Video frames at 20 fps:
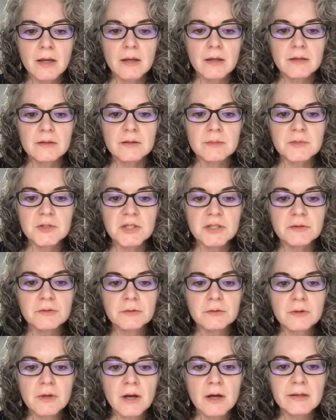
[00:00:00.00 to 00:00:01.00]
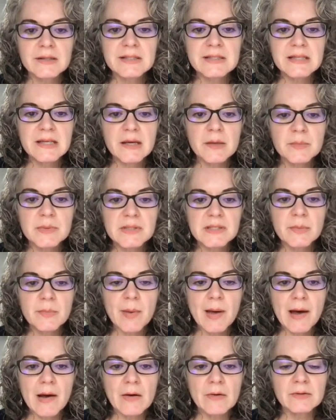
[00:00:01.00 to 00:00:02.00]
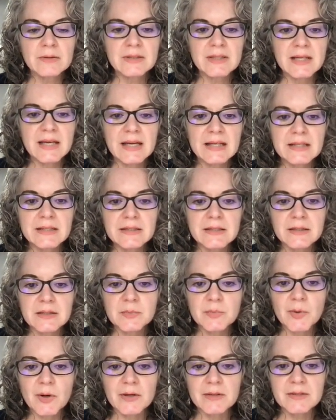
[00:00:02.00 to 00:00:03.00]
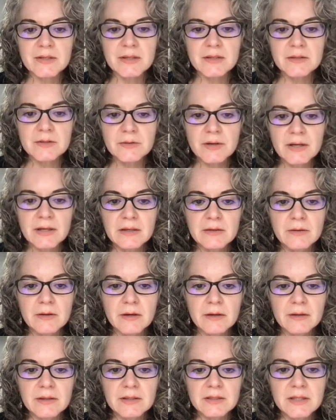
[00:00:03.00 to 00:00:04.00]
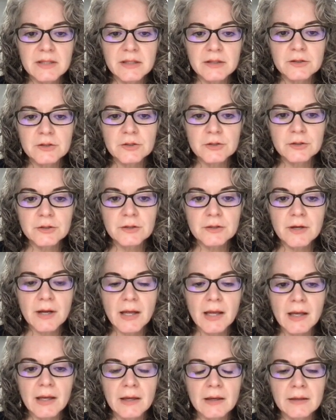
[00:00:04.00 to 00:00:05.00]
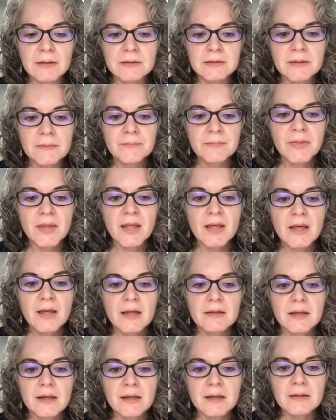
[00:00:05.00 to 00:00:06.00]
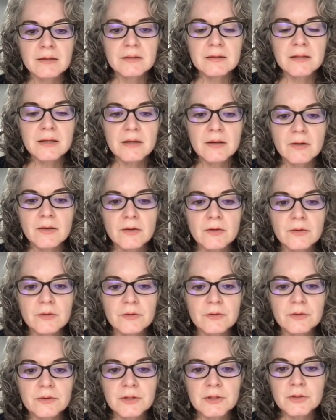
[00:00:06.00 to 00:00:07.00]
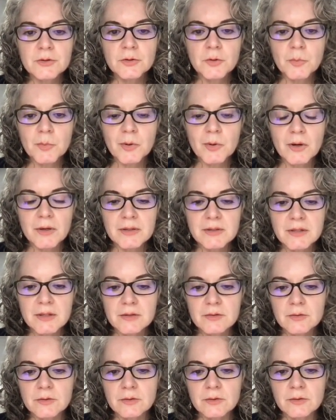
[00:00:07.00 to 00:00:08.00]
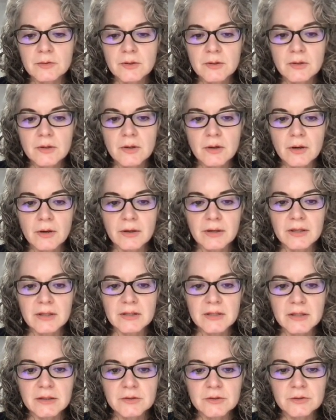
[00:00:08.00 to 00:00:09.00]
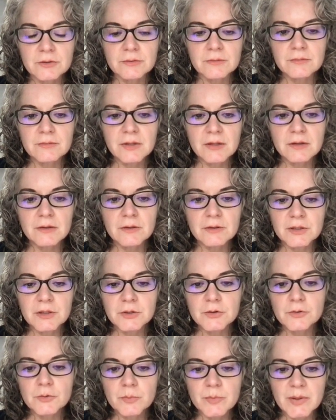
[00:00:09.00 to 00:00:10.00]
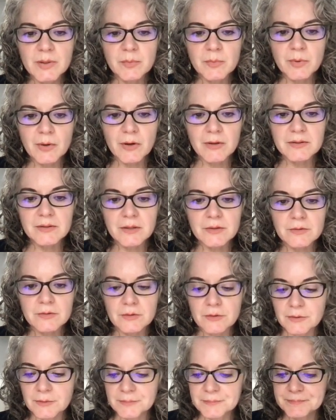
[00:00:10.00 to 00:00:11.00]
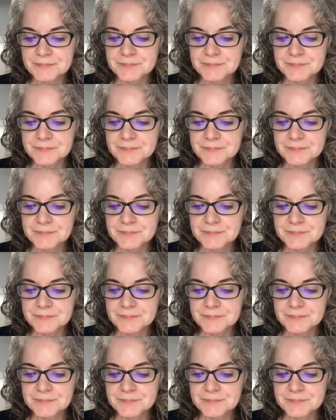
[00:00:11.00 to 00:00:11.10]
some general concepts about the 86 processor architecture and the Intel 32 processor architecture, the 32-bit processor.